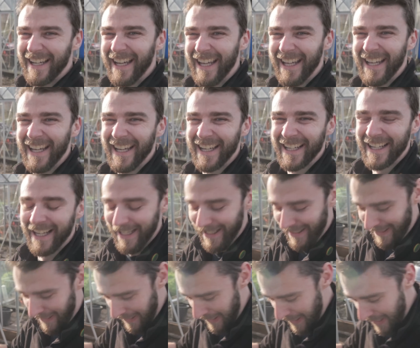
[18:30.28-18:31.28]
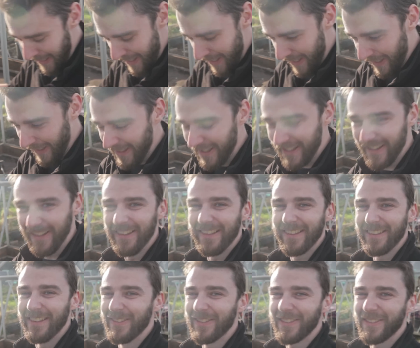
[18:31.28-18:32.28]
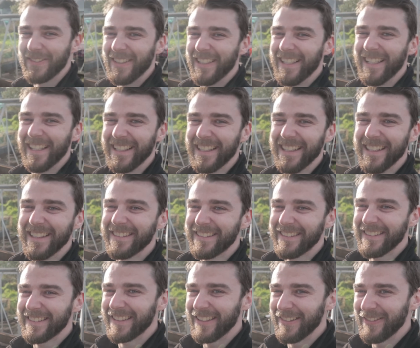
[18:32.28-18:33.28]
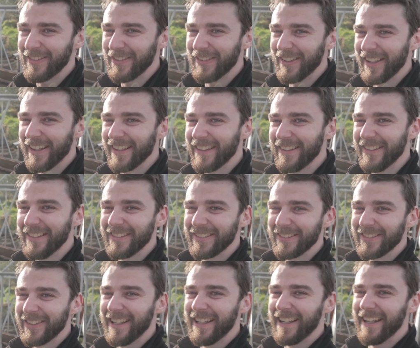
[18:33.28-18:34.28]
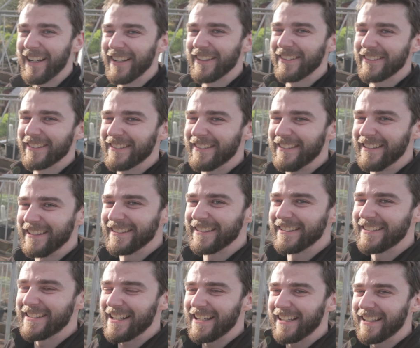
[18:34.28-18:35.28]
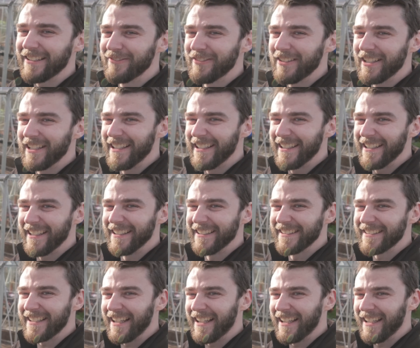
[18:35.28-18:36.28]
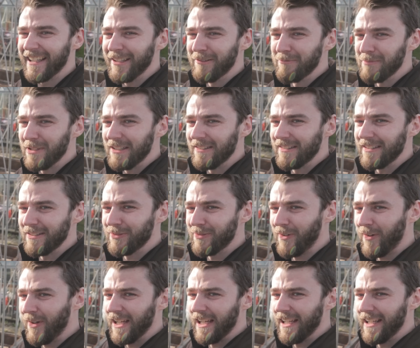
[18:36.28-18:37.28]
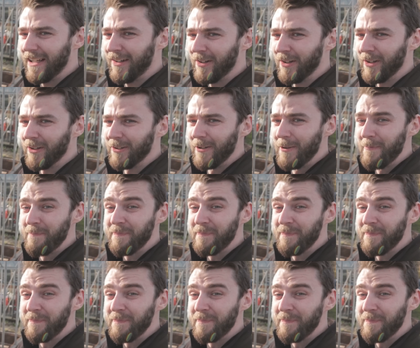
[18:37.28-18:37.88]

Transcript: I can't stop smiling. This is gonna be one of those where I just need to take a minute and take it in because it's finally on.